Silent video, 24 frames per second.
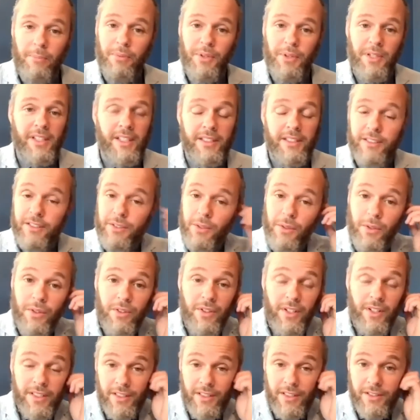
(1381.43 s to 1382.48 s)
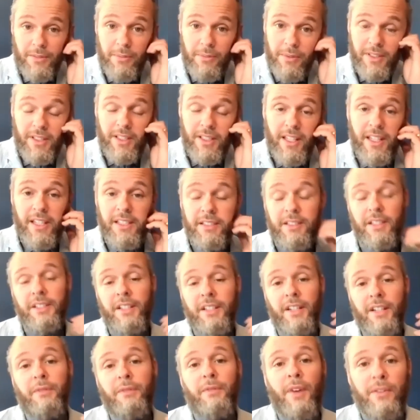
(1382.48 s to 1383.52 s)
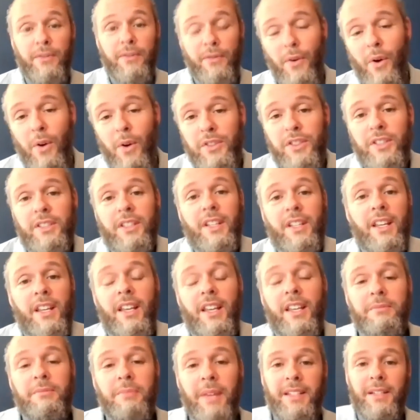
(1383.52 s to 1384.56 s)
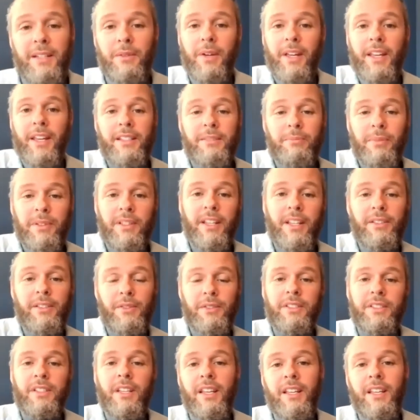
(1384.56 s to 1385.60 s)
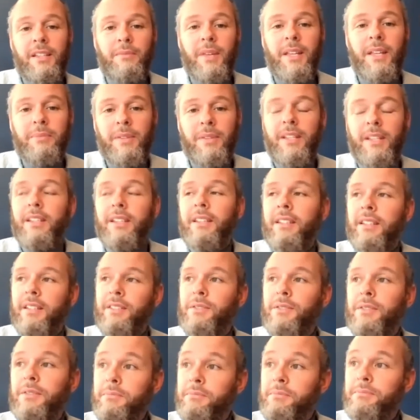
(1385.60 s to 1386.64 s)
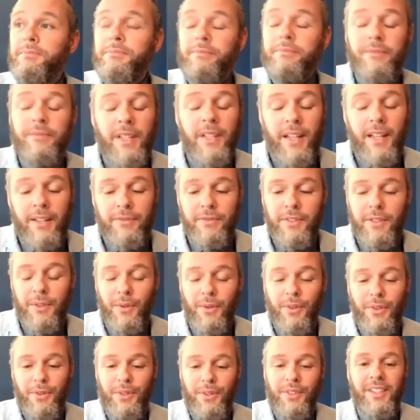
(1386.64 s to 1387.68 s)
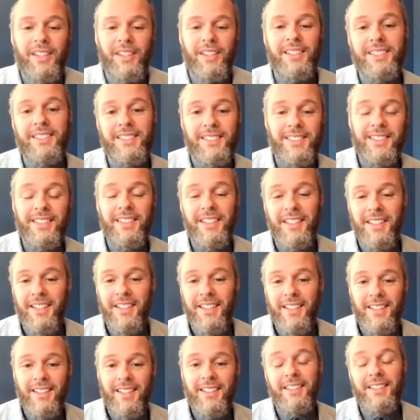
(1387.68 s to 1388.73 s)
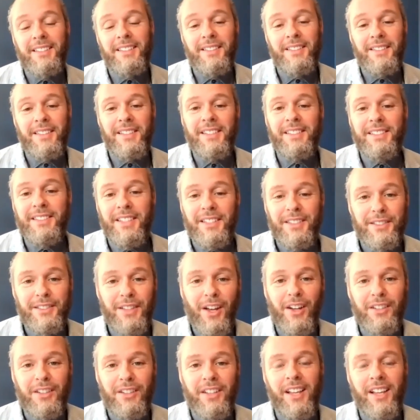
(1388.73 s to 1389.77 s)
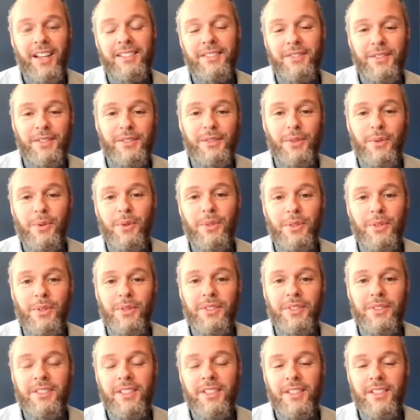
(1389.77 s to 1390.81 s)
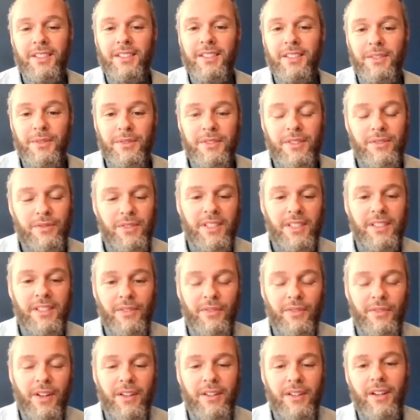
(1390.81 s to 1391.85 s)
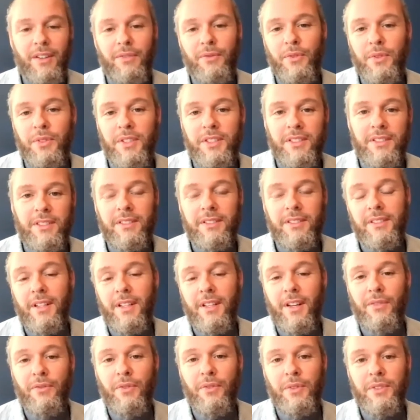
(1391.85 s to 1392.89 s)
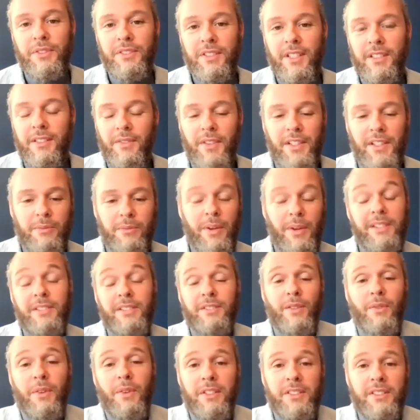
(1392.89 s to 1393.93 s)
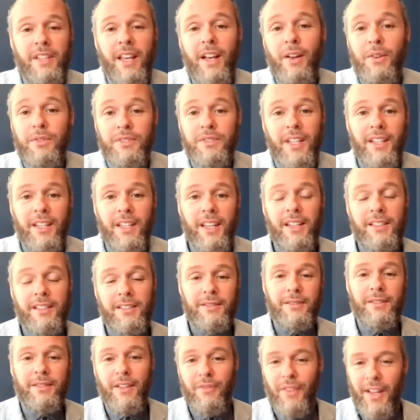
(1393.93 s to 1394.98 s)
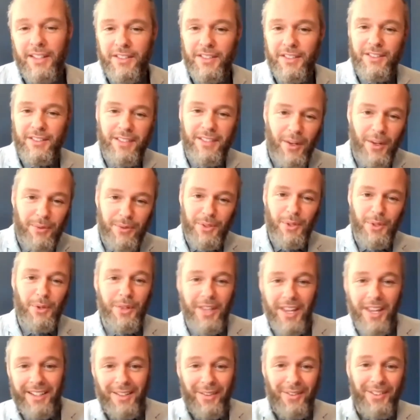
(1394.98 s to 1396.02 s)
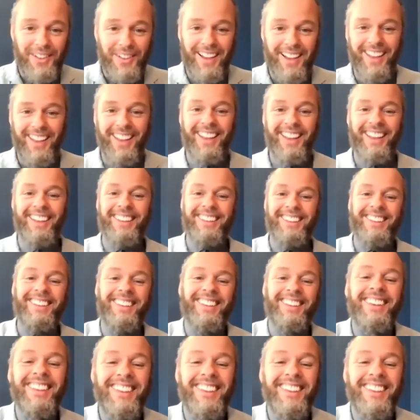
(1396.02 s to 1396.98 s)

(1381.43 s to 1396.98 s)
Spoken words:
a brilliant story, such a brilliant case study, and I'm unfortunate in many ways. But like you say, maybe we have to go through these kind of dark nights of the soul in order to really live our fullest kind of expressions of ourselves, I guess. If that doesn't sound too kind of like,